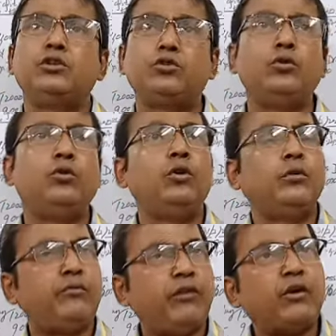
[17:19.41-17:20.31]

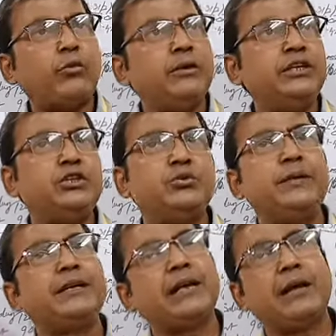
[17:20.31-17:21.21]
So for each
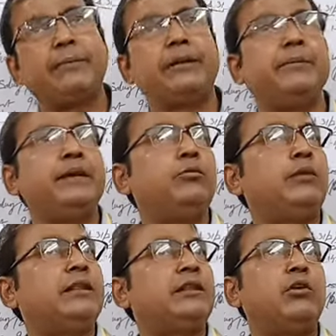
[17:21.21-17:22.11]
week I am given
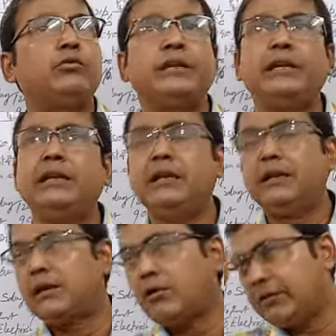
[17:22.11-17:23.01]

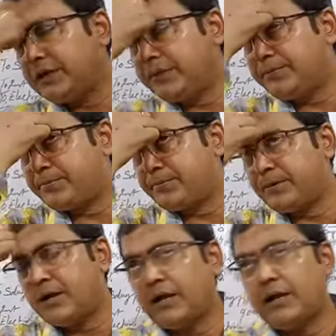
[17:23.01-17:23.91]
1,000. Now if
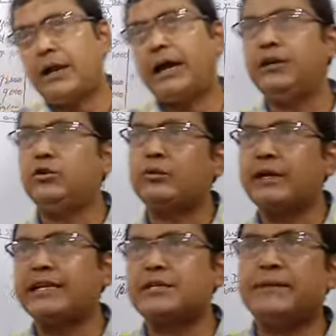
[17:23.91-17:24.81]
I
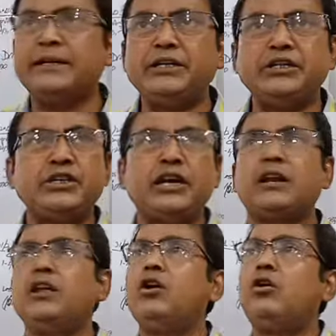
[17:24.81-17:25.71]
total
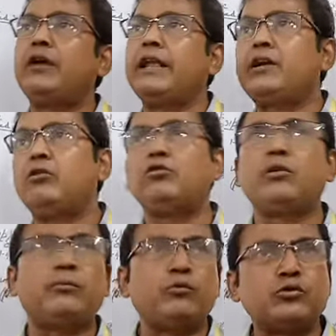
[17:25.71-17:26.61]
expenditure on account
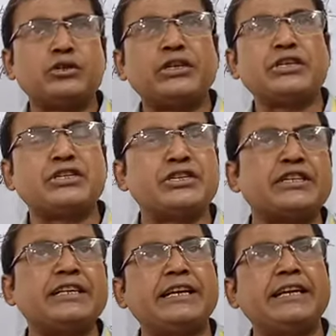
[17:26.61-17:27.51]
of postage,
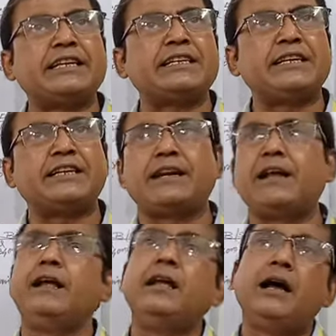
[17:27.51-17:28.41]
stationery,
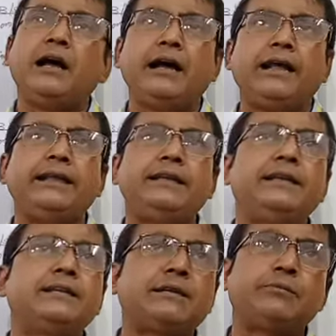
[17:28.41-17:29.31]
etc.
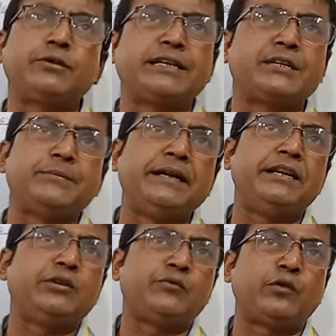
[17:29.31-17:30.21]
I suppose
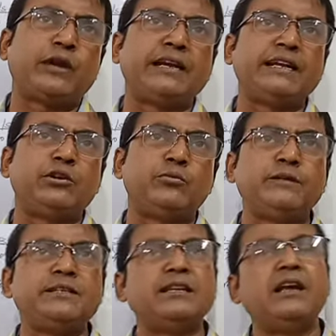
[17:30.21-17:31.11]
expended 400
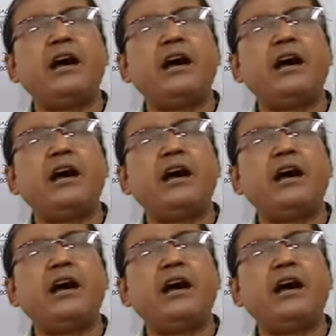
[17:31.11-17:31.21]
rupees.